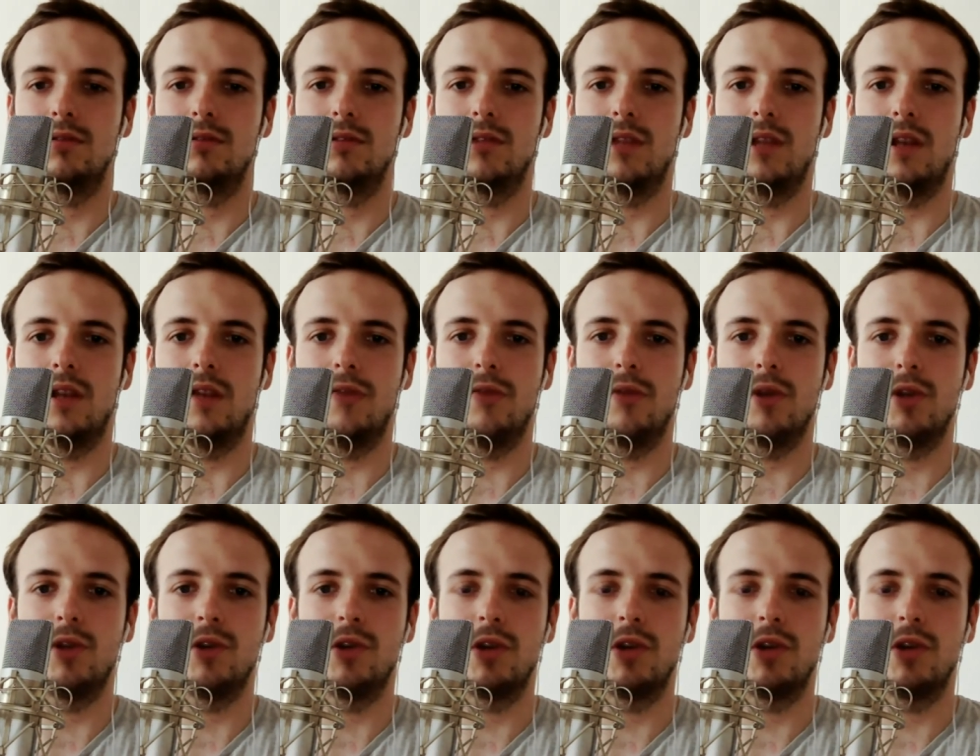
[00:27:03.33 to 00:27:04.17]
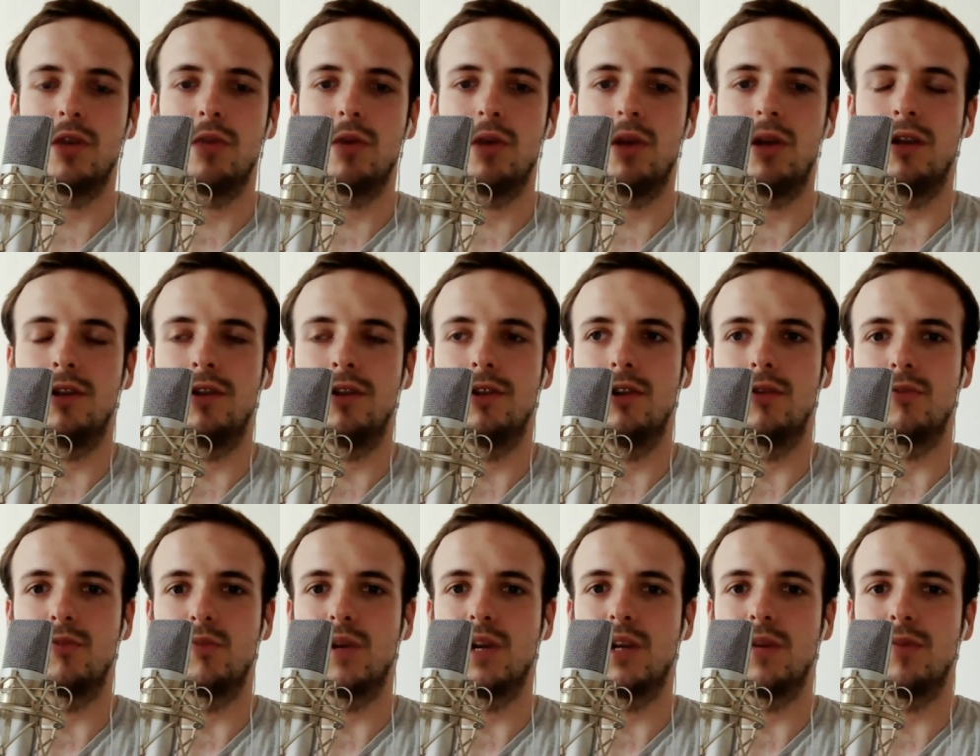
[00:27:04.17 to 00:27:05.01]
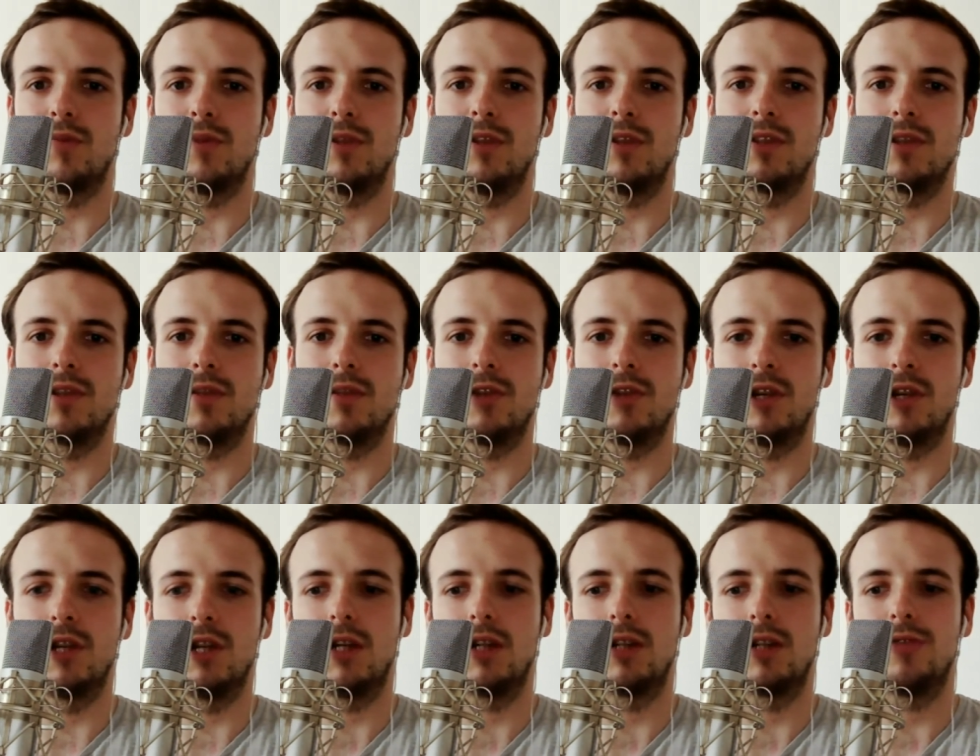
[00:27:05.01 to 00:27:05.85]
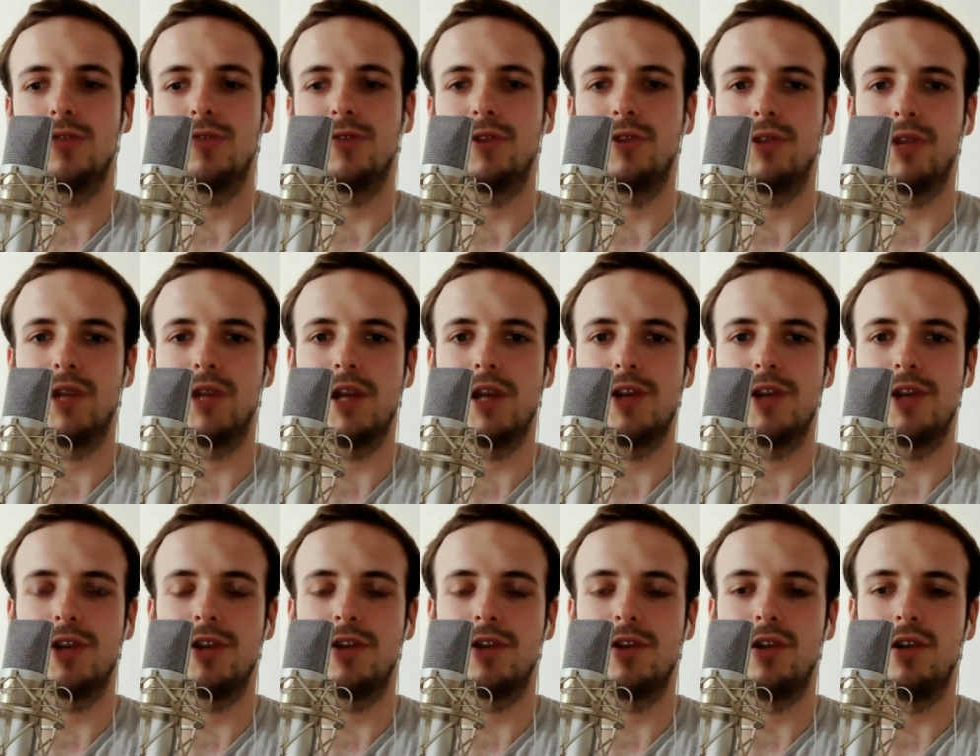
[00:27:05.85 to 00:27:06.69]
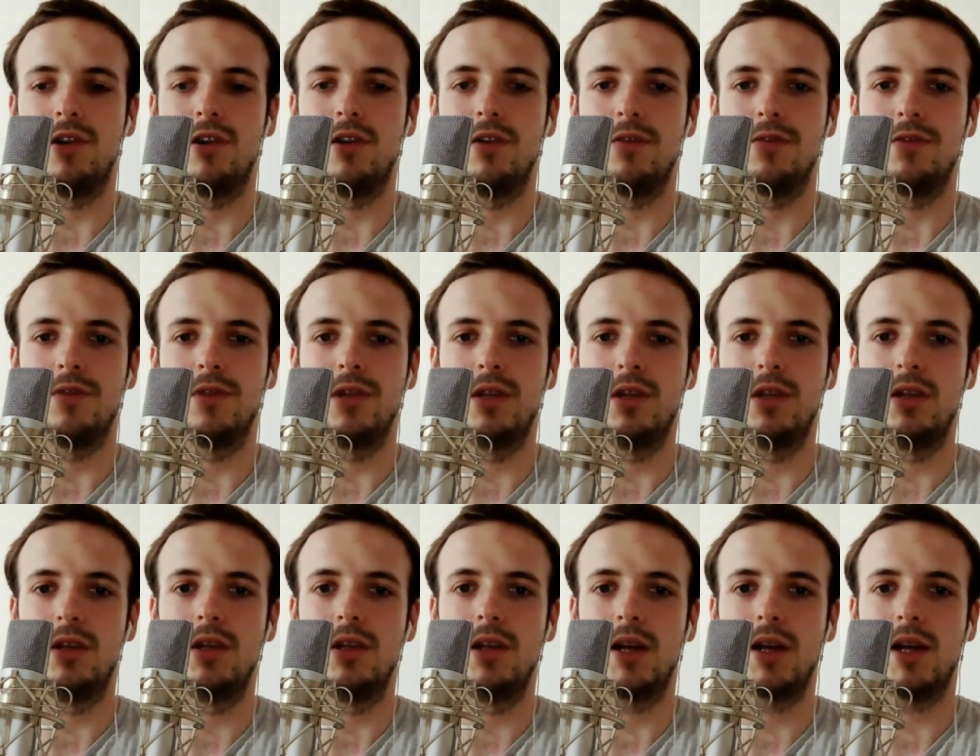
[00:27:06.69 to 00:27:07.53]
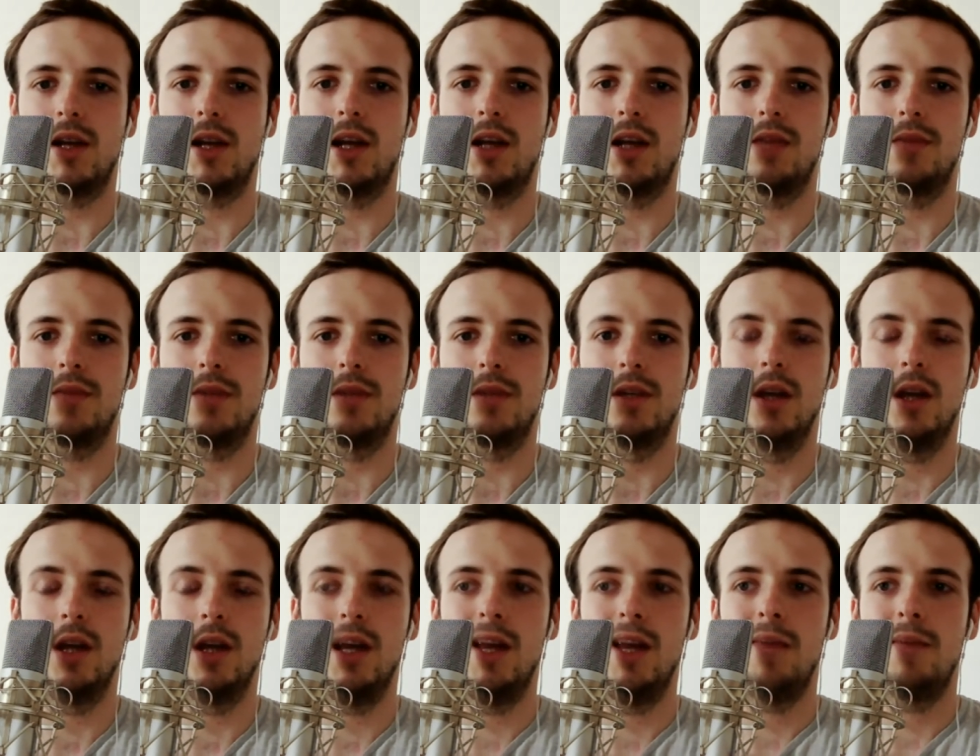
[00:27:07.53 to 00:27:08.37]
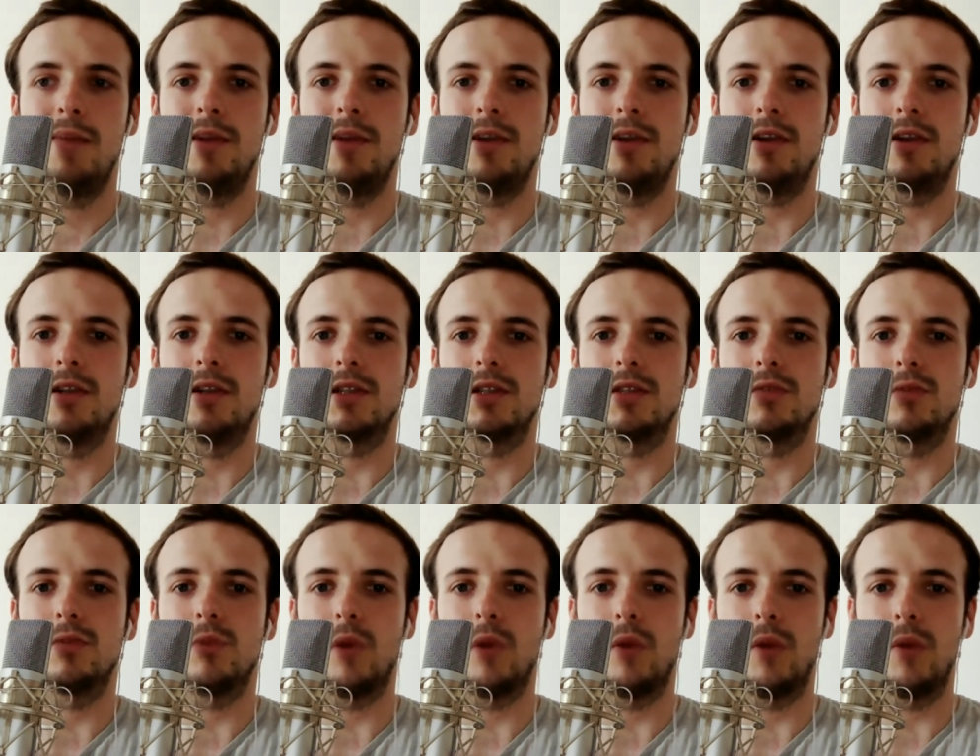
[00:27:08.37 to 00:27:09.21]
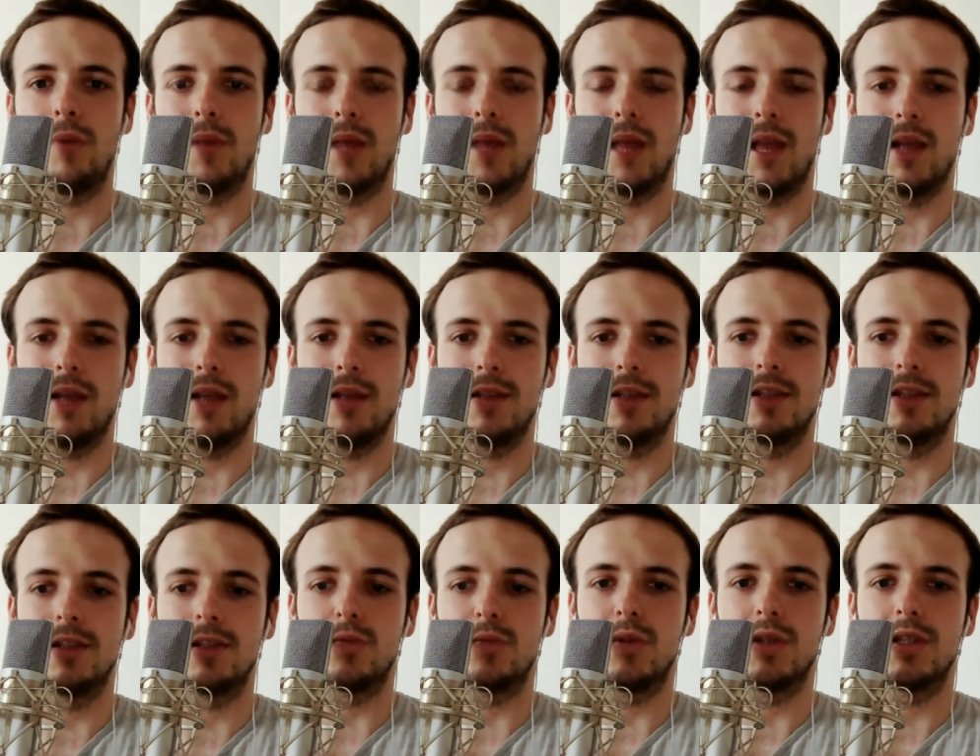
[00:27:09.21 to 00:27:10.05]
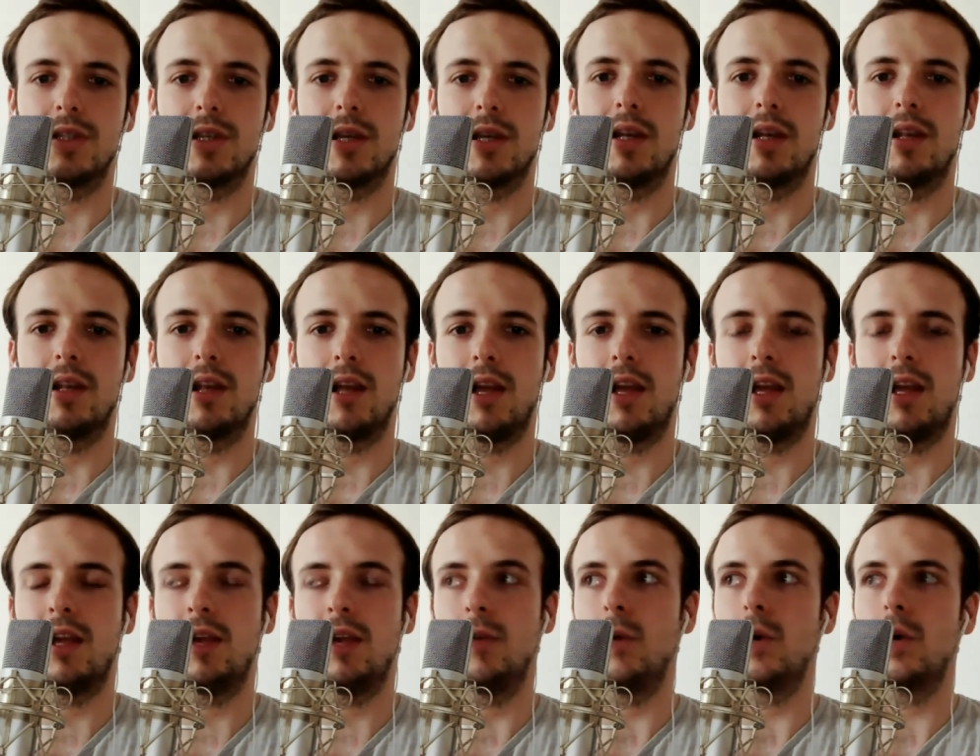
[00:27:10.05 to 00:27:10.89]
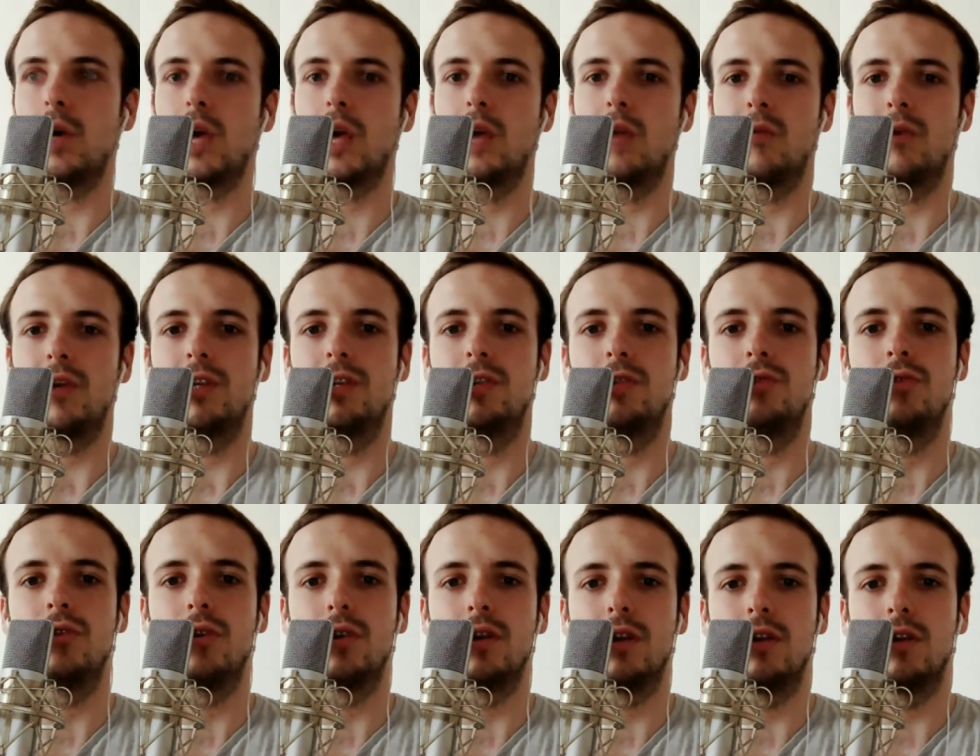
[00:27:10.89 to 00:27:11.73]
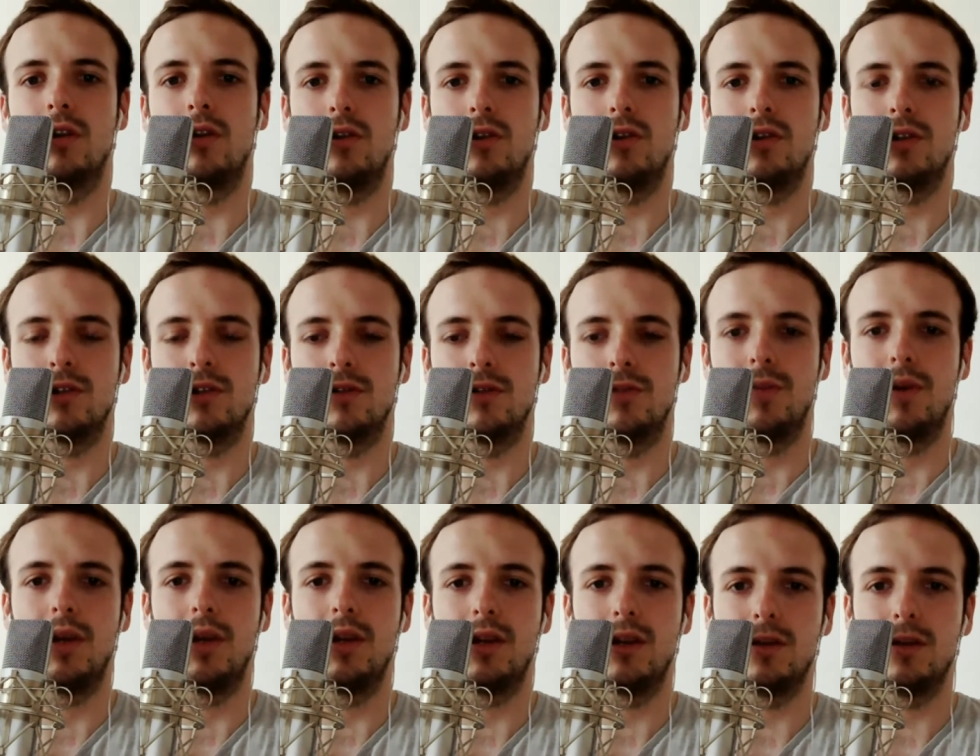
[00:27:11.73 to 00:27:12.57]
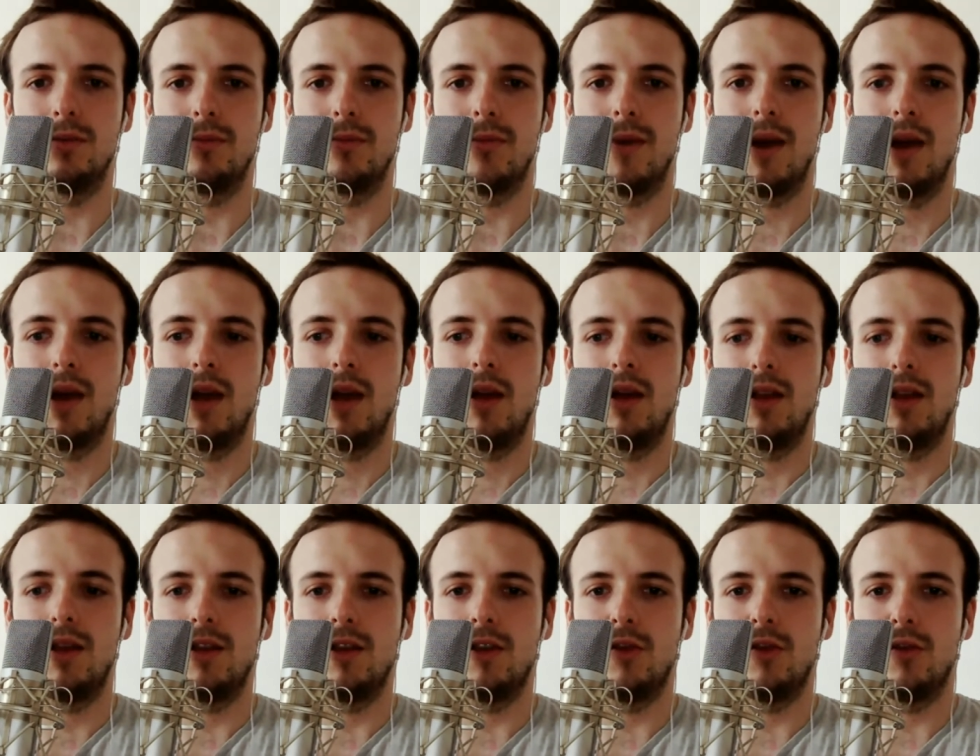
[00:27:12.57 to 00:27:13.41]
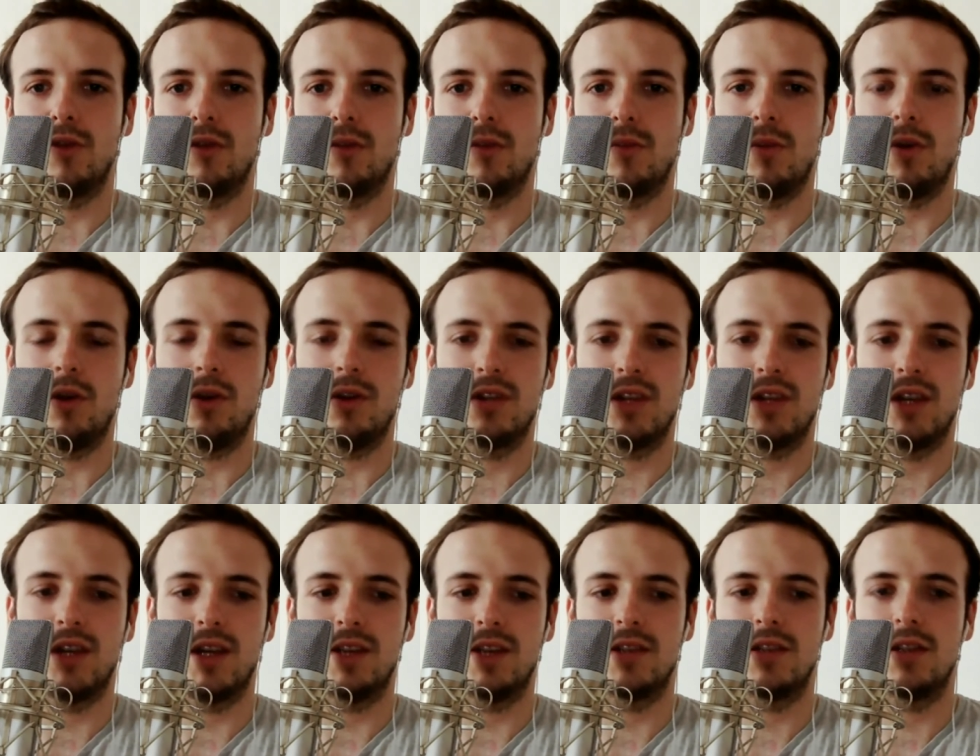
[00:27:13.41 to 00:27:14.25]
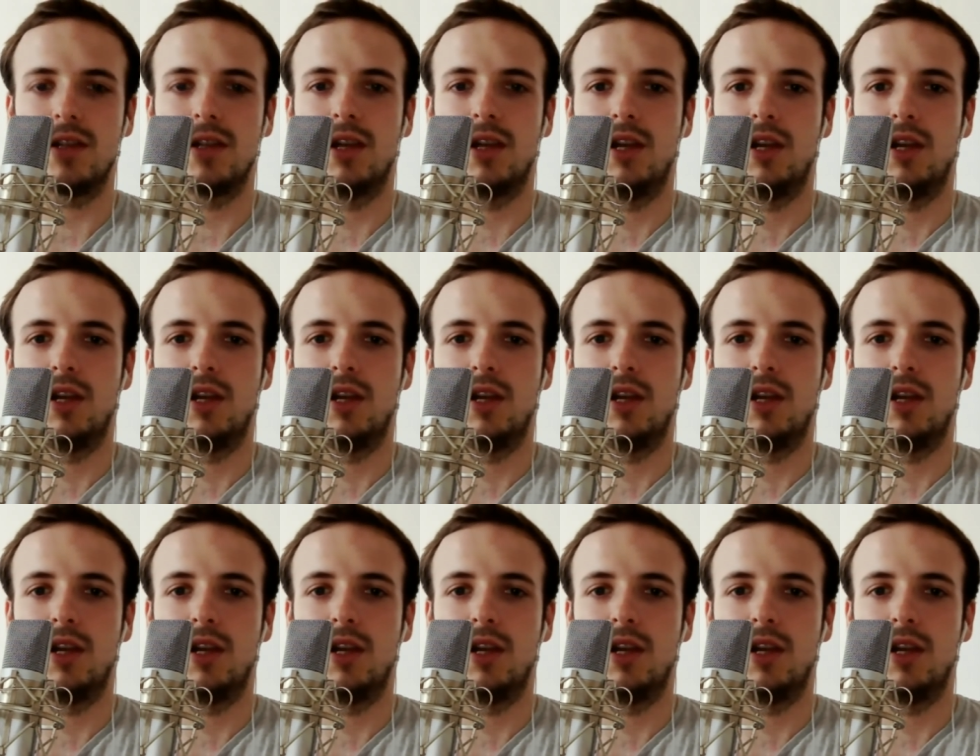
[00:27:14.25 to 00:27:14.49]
And if we're doing it well, it might be something like the foundation of the academy, because when we planned this, we said, hey, what can we do on an audio medium, with a podcast?